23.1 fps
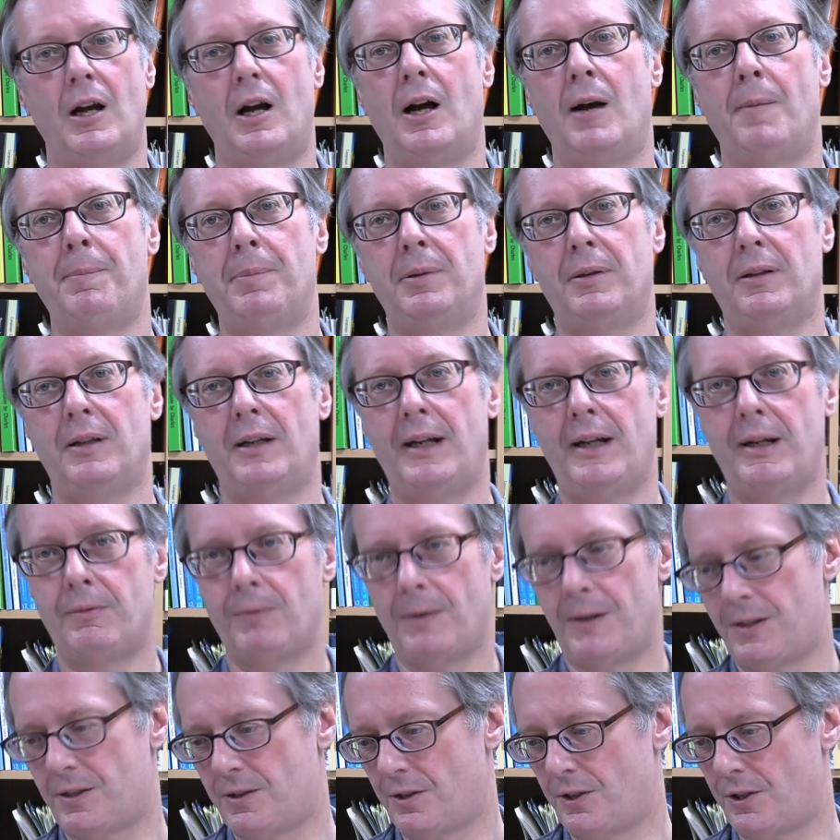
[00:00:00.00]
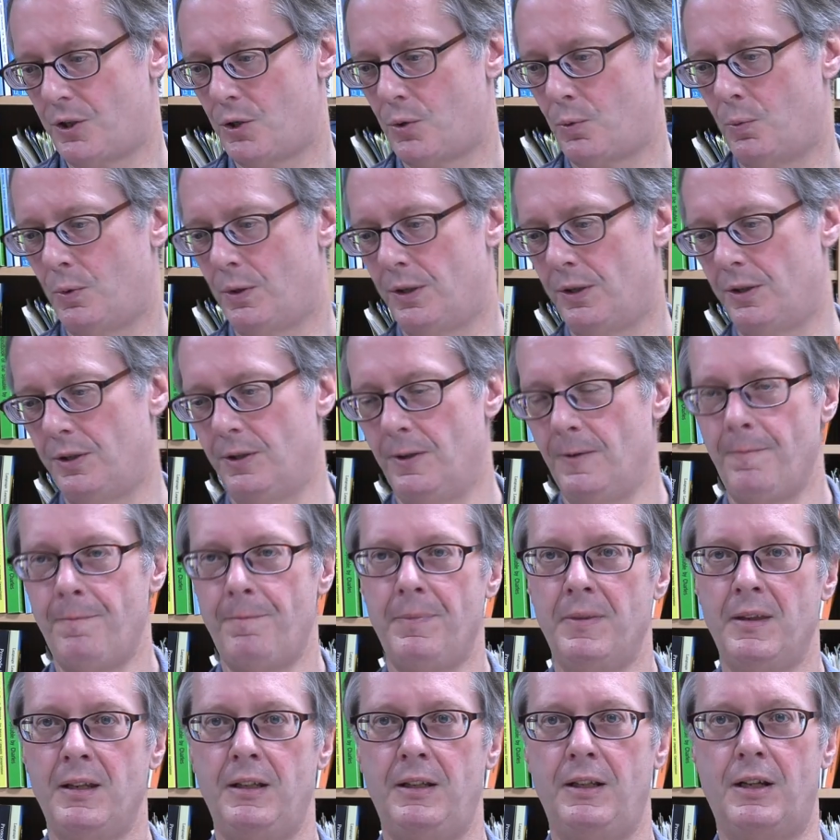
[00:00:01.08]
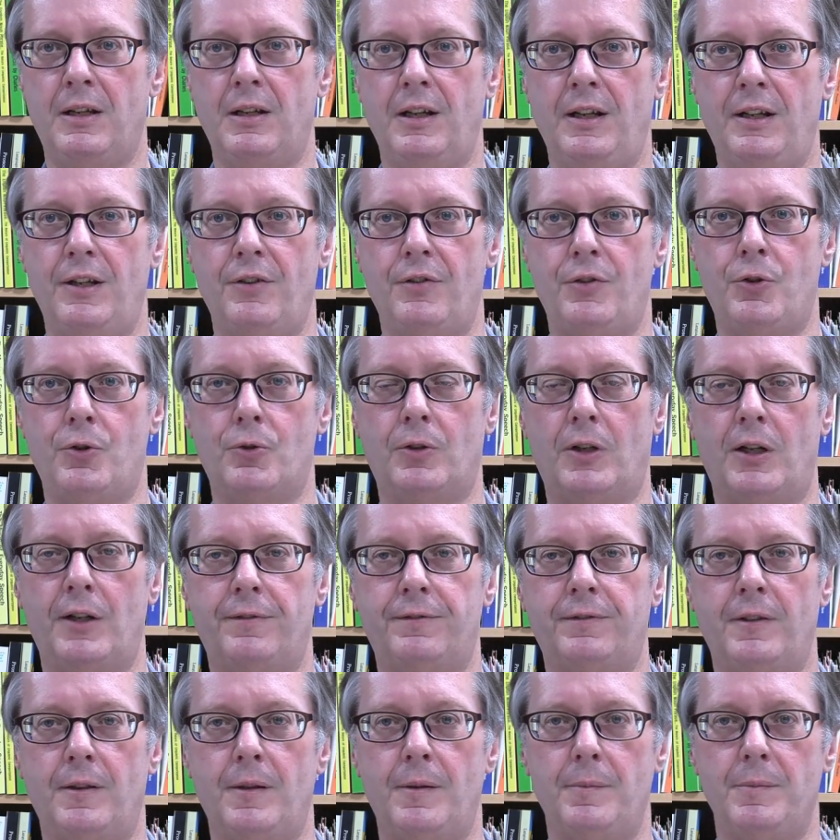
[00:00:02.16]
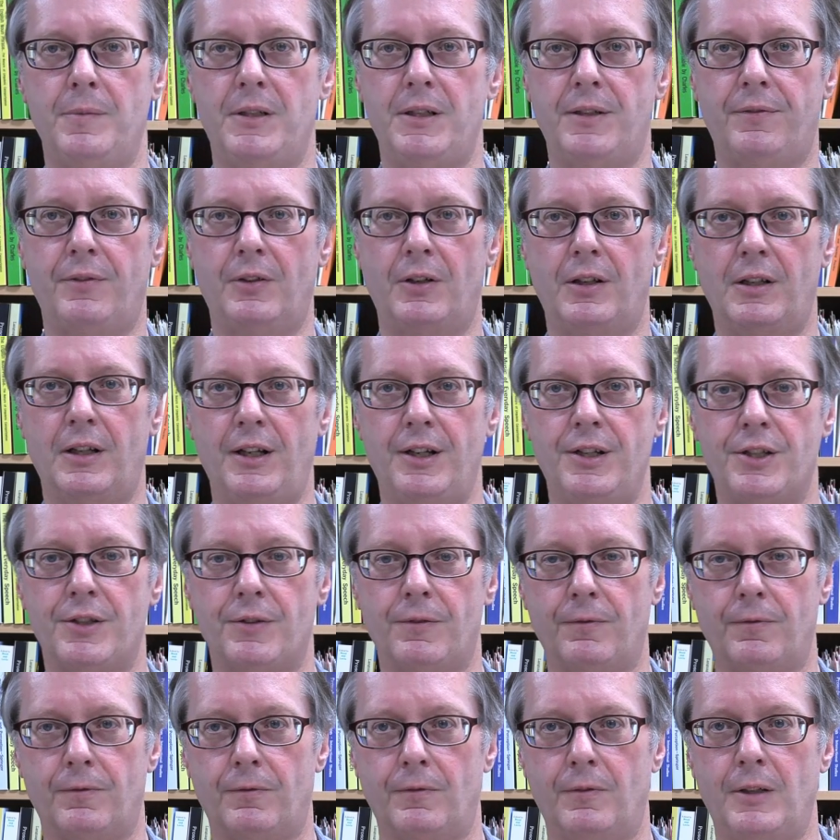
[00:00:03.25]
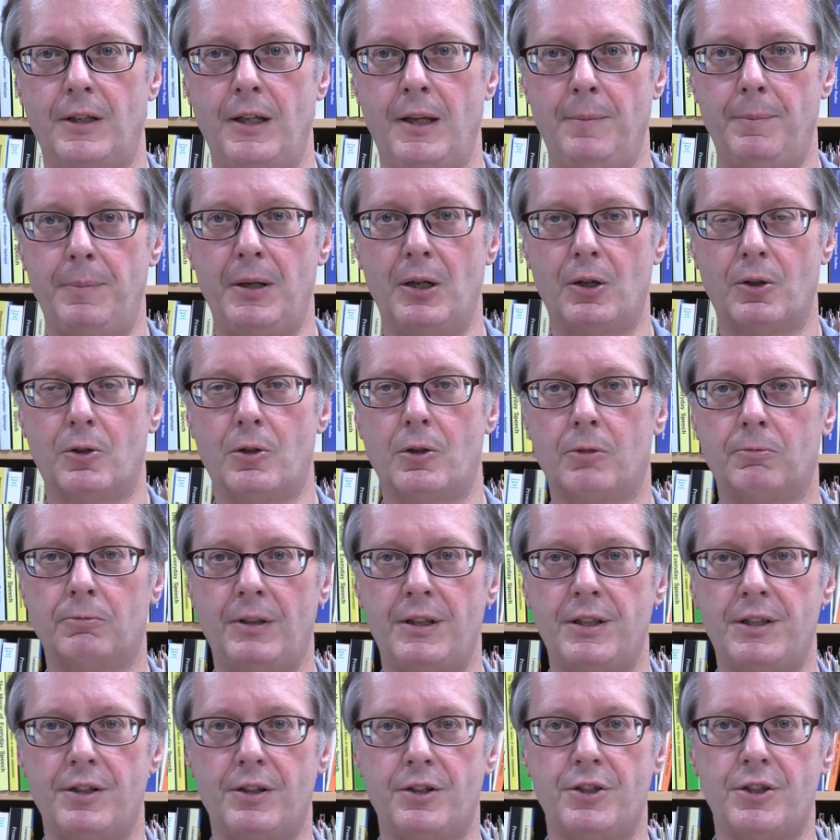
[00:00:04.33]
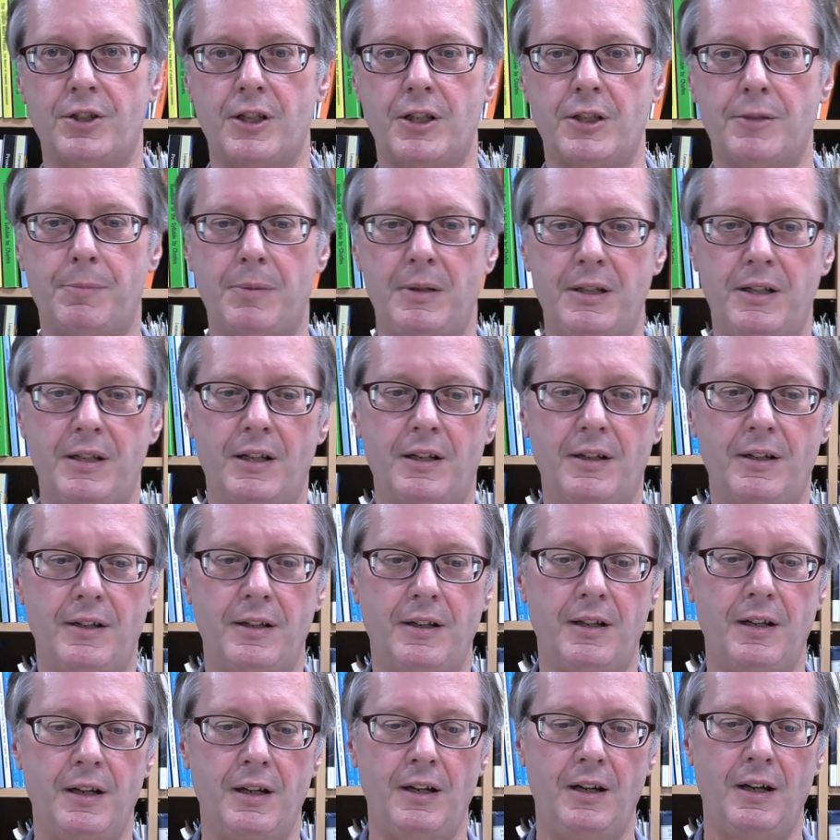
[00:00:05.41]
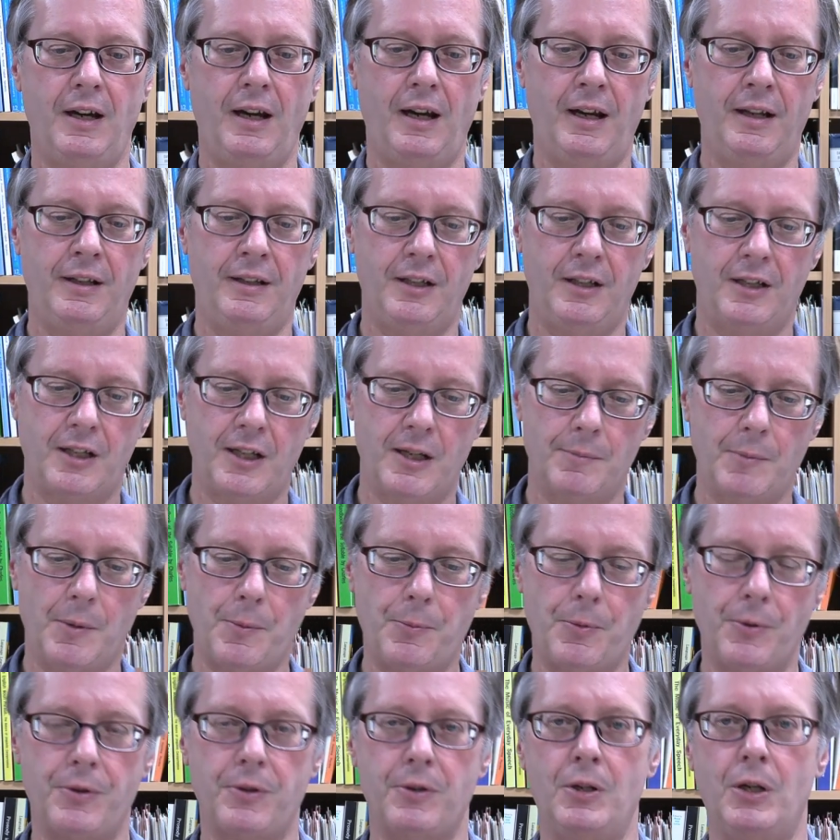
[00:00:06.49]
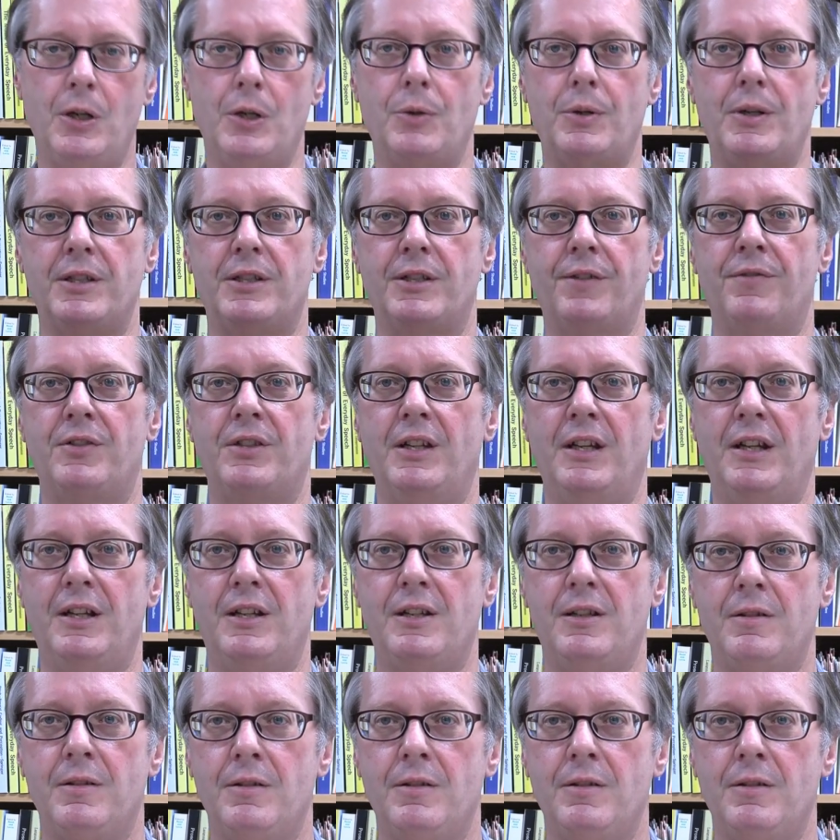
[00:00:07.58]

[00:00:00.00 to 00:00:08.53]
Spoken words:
Applied research, where you kind of draw from different kinds of empirical research that's been done and then come up with new ways of, say,